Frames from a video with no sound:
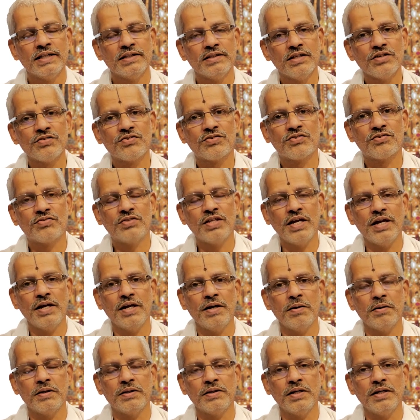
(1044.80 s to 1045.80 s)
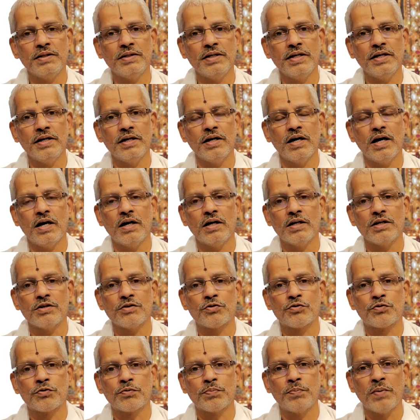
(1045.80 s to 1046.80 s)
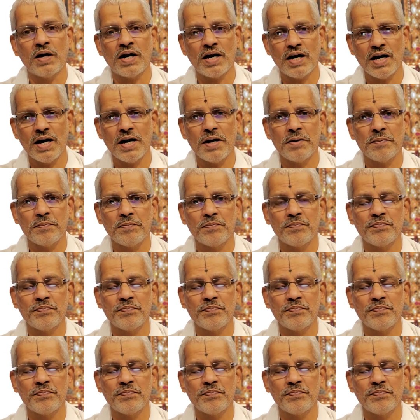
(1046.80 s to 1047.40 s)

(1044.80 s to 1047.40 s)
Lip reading: This, the smarana,